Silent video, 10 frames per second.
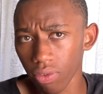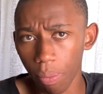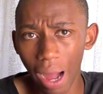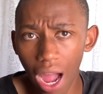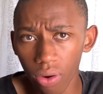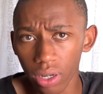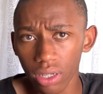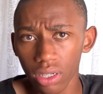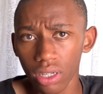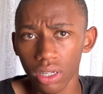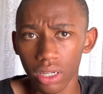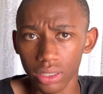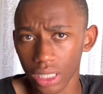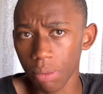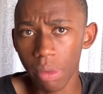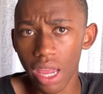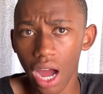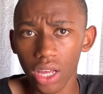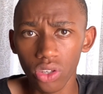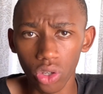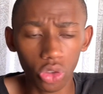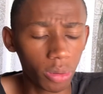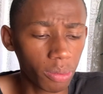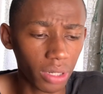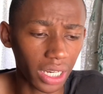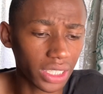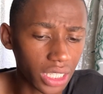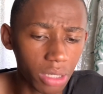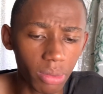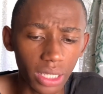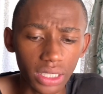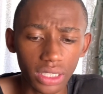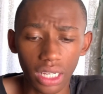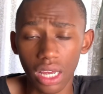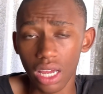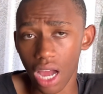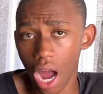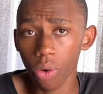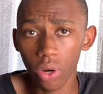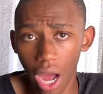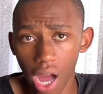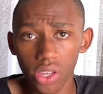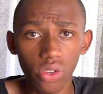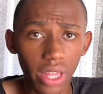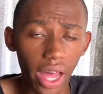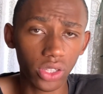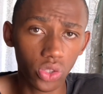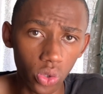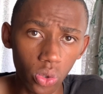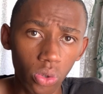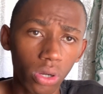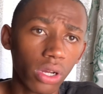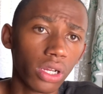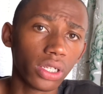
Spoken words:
for power. Some may argue those people are demons. I would argue that too.